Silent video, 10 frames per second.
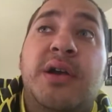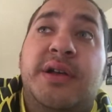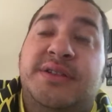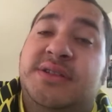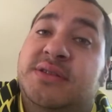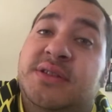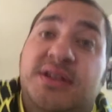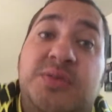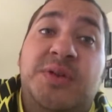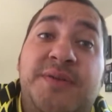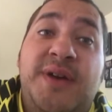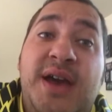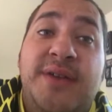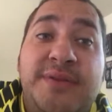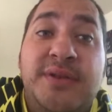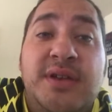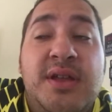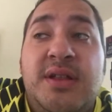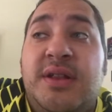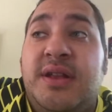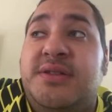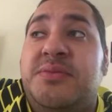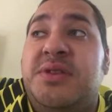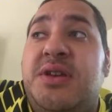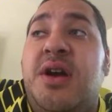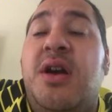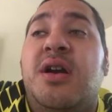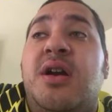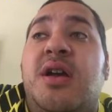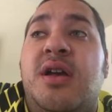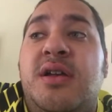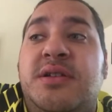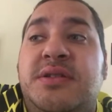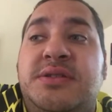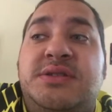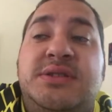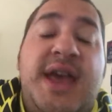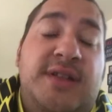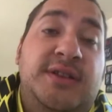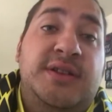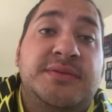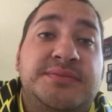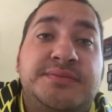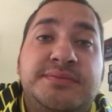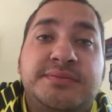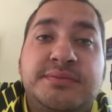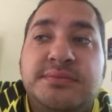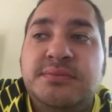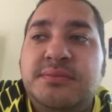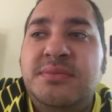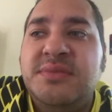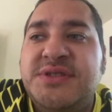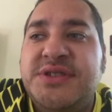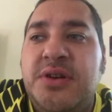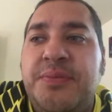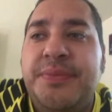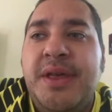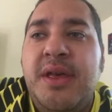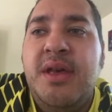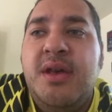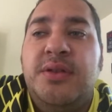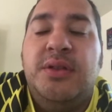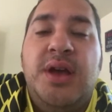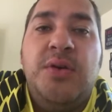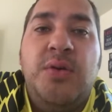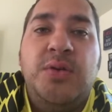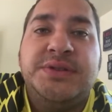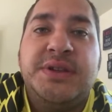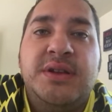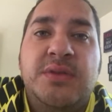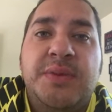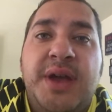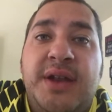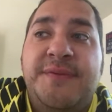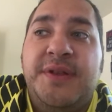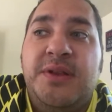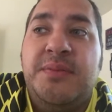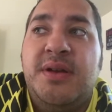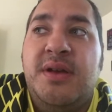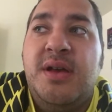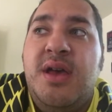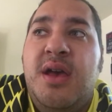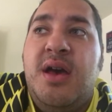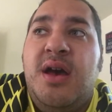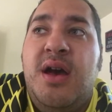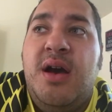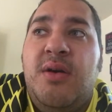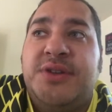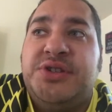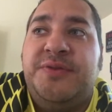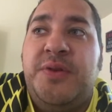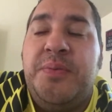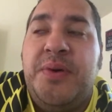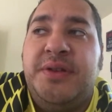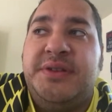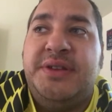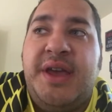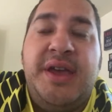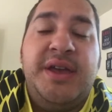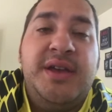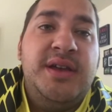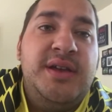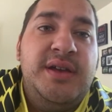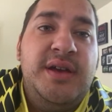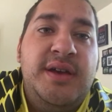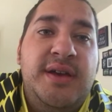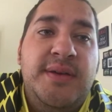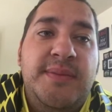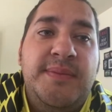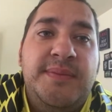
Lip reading: because he's 25, like some young talent. So a lot of holes, we got to fill them. Watching football today, I'm